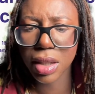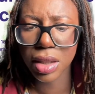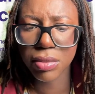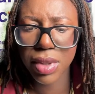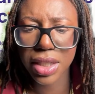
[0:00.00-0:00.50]

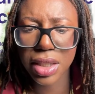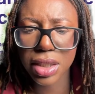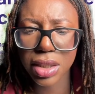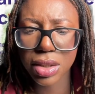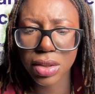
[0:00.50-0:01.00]
I'm gonna make
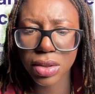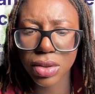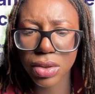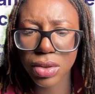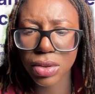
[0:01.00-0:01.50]

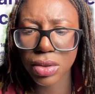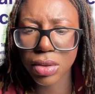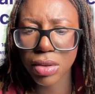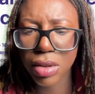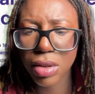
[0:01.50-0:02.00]
this
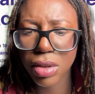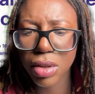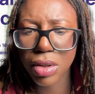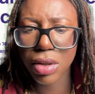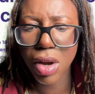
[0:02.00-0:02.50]

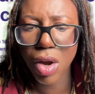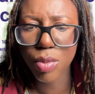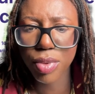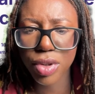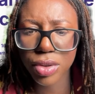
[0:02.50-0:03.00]

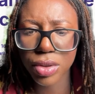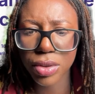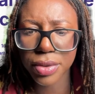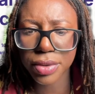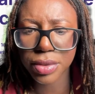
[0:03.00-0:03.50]
open
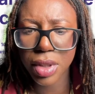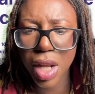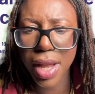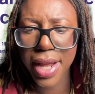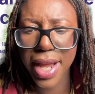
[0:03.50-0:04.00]

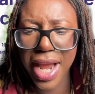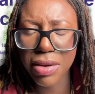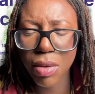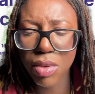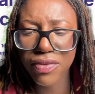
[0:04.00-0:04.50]

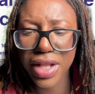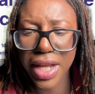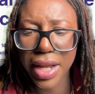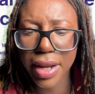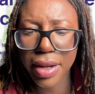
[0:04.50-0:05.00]
anyone with link,